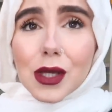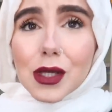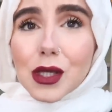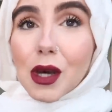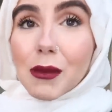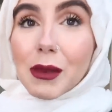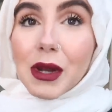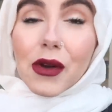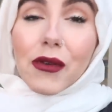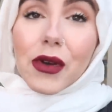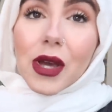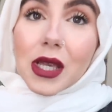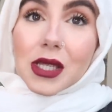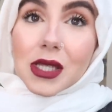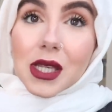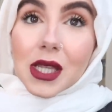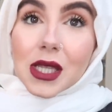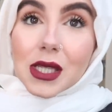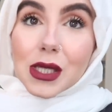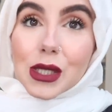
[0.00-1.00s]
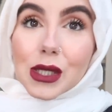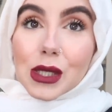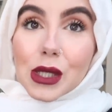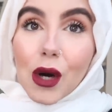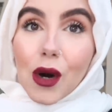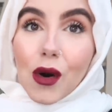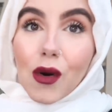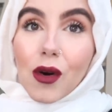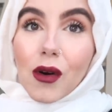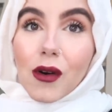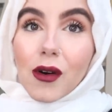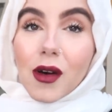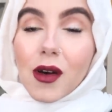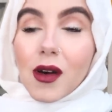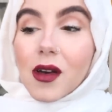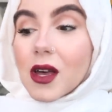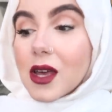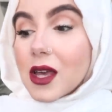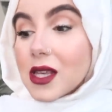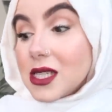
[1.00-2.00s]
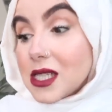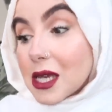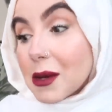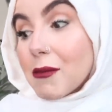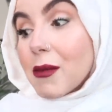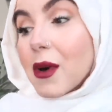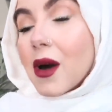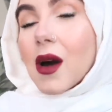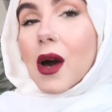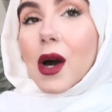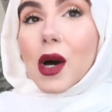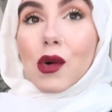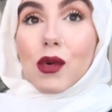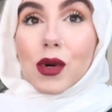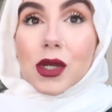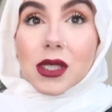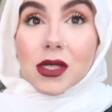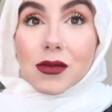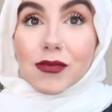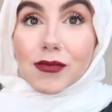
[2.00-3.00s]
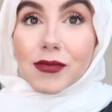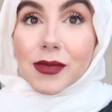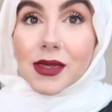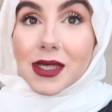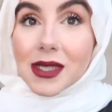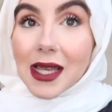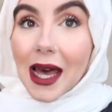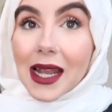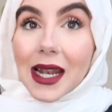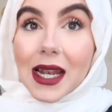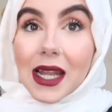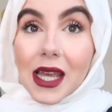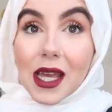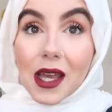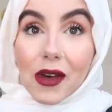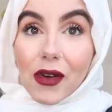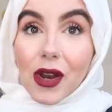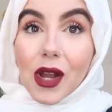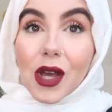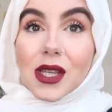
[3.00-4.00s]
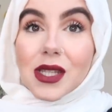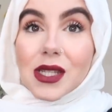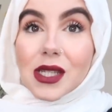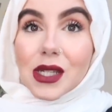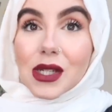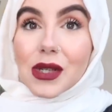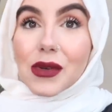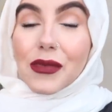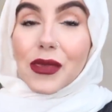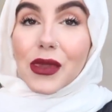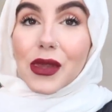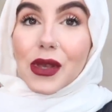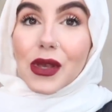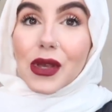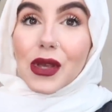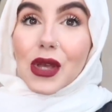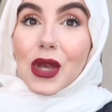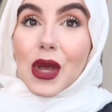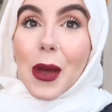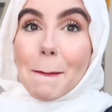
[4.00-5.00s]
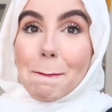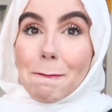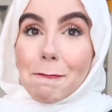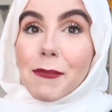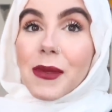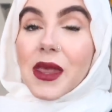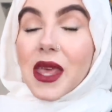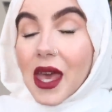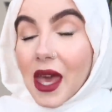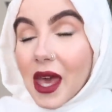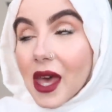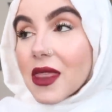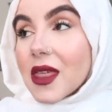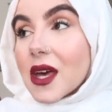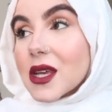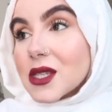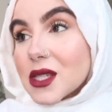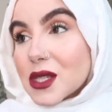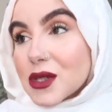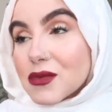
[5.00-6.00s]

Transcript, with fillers: so many reasons. So Simba was sadly well, given. Well, we moved cities so, as well, so yeah, we had to